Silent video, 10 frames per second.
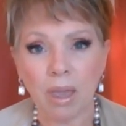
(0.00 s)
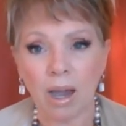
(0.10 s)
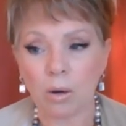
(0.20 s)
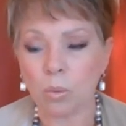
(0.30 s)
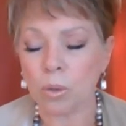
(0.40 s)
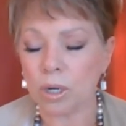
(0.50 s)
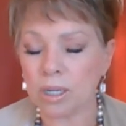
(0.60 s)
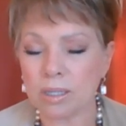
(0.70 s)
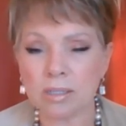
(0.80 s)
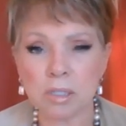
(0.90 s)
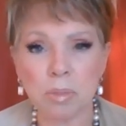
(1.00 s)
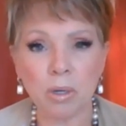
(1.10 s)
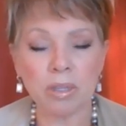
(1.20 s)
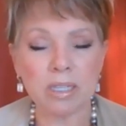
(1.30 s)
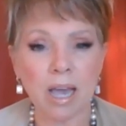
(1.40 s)
our work
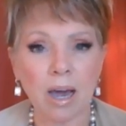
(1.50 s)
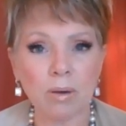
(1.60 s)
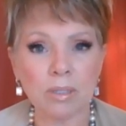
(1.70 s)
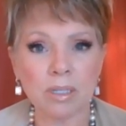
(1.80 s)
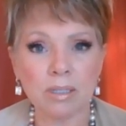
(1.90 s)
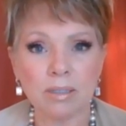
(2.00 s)
smooths out,